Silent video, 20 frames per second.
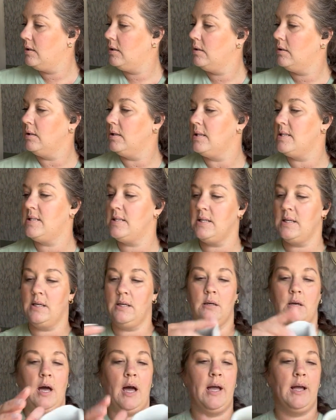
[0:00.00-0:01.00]
Let's
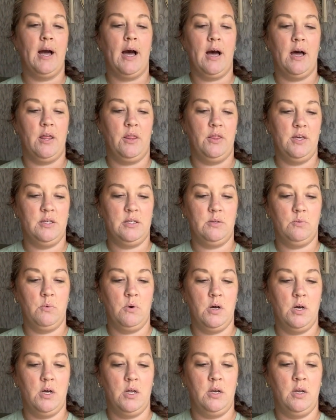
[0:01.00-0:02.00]
see. I got this
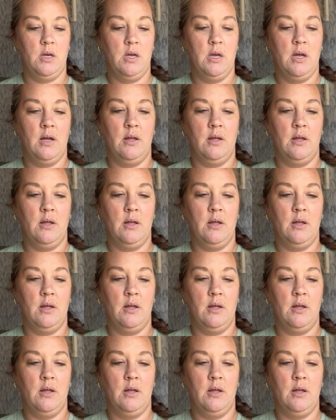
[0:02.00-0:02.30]
one.